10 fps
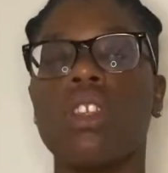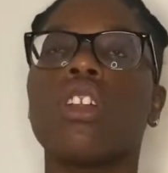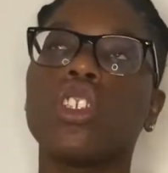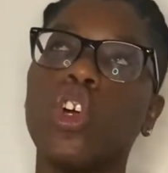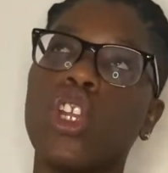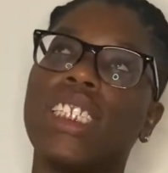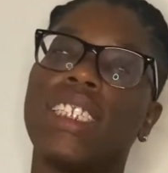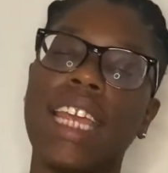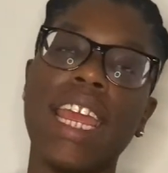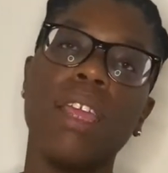So the
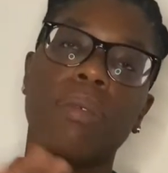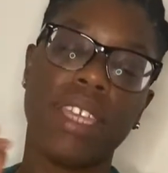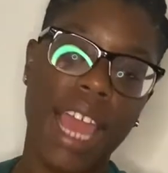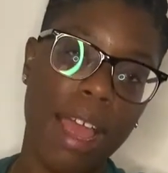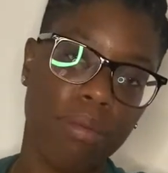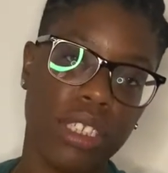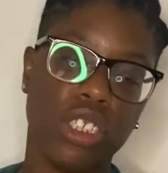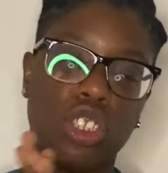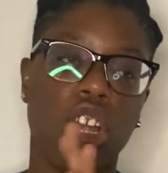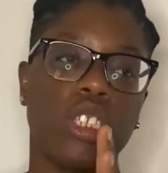same captain,
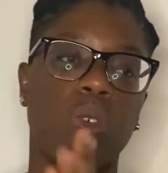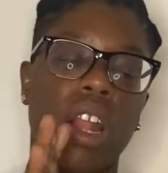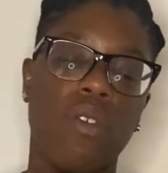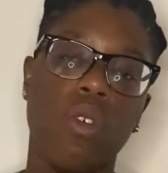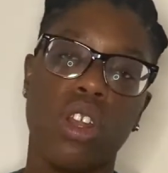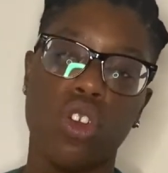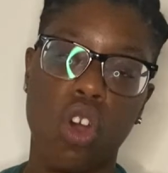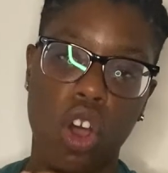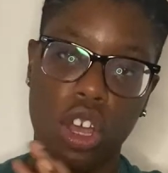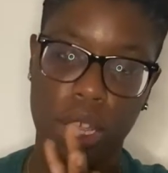sergeant, whatever you want to
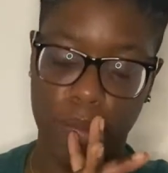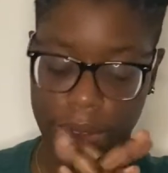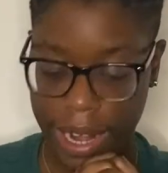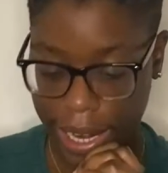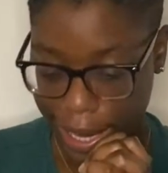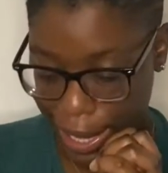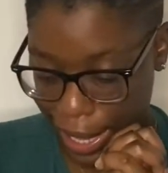call him, right?